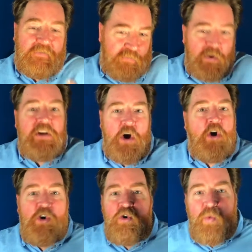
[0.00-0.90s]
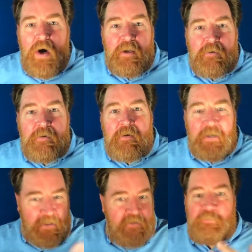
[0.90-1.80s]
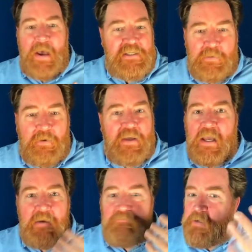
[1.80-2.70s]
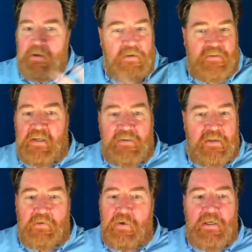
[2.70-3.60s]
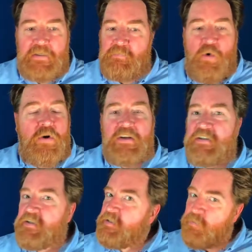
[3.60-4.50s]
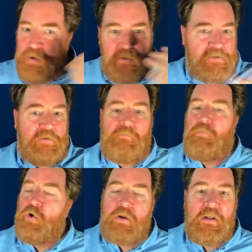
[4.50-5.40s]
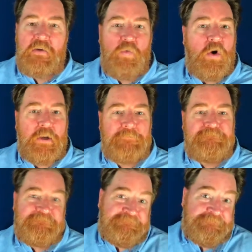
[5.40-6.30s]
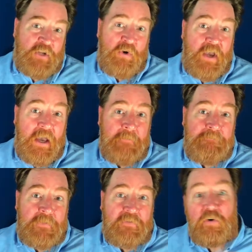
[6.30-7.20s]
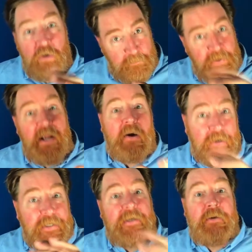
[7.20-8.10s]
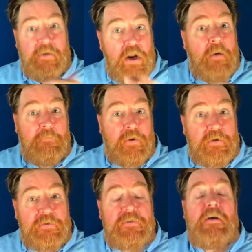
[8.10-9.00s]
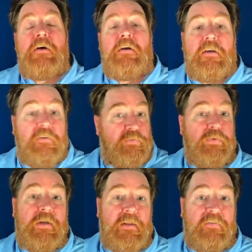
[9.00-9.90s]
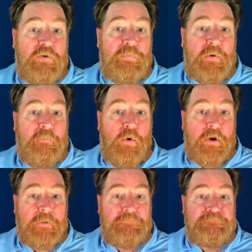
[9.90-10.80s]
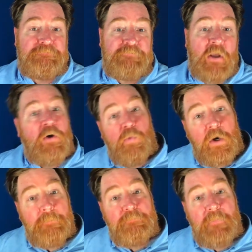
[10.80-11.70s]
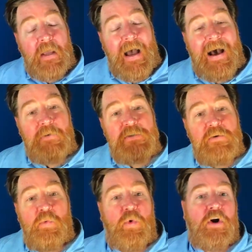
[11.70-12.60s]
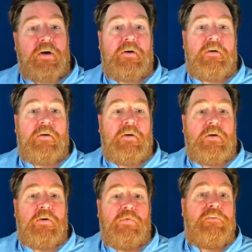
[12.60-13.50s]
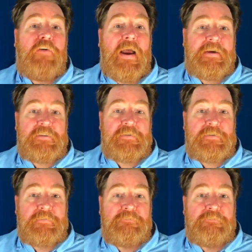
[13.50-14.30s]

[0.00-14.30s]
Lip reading: we know who won. In this basketball game, 63 is more than 61, so Brooklyn won. Okay? So comparing numbers is really super important. Well, how's it work with fractions?